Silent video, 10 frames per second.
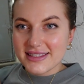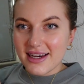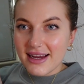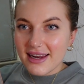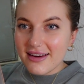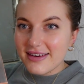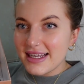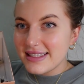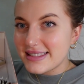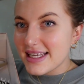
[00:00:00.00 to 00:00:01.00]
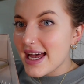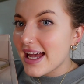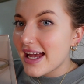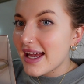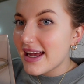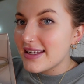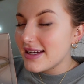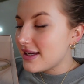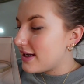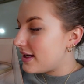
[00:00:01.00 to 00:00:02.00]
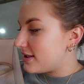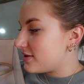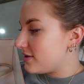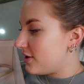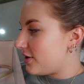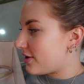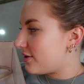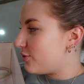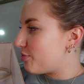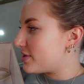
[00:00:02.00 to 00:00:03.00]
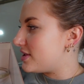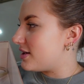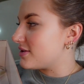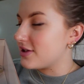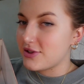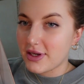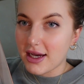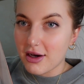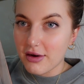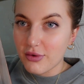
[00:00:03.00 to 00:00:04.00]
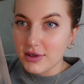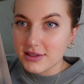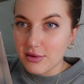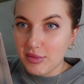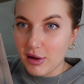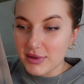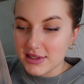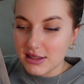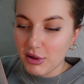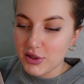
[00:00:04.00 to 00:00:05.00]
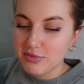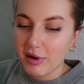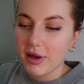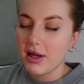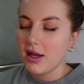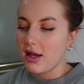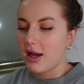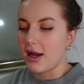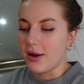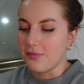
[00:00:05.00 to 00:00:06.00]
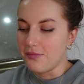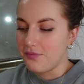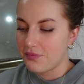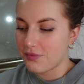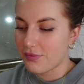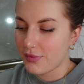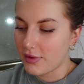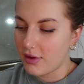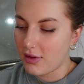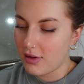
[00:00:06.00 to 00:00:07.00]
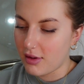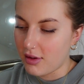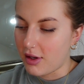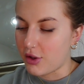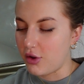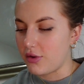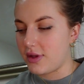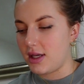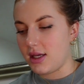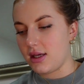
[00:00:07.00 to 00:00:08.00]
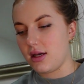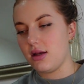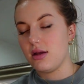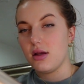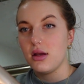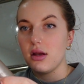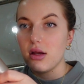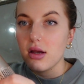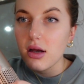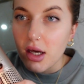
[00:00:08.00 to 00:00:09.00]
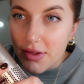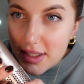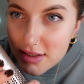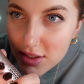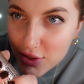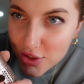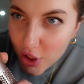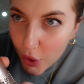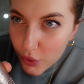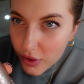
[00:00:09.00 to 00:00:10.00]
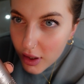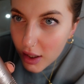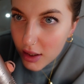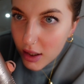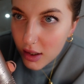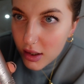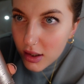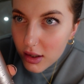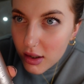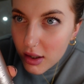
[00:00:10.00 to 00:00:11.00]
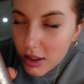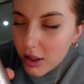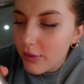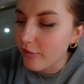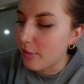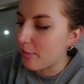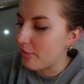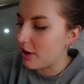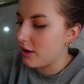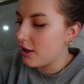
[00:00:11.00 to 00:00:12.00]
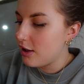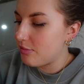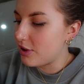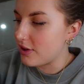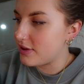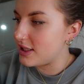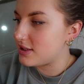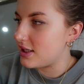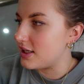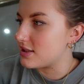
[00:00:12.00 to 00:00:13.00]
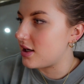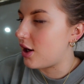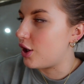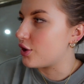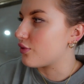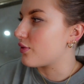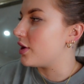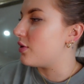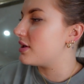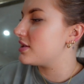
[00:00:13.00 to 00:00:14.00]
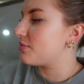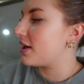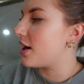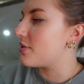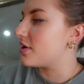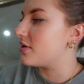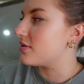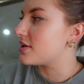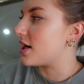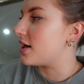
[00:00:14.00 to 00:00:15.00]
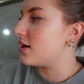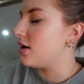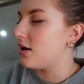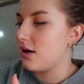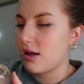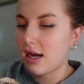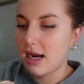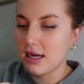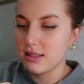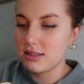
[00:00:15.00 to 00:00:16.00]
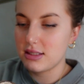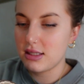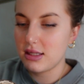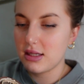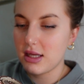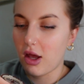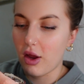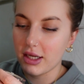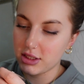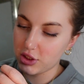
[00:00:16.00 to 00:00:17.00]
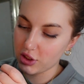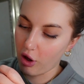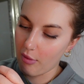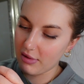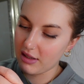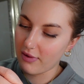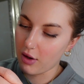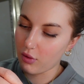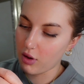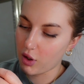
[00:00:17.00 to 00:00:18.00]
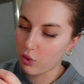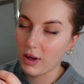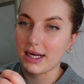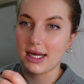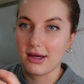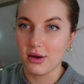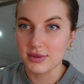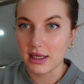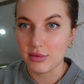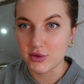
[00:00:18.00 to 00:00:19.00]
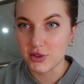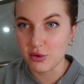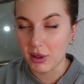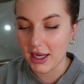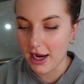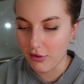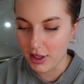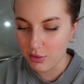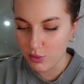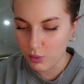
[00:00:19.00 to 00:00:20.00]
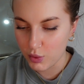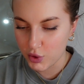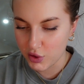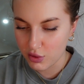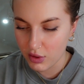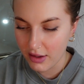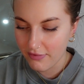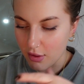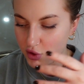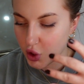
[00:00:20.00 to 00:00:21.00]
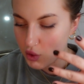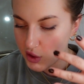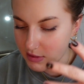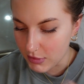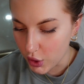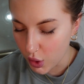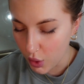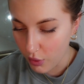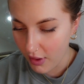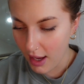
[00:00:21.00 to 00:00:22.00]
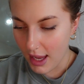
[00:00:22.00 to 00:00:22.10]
Styler instead. It doesn't look all pretty because I took it out of all its compartments in the box, but um, I got the, I think it's the stone colour. I can't remember, but this is unreal. I did my hair with it the other day and I just can't believe how quickly I was able to do my hair and it just, it felt so smooth.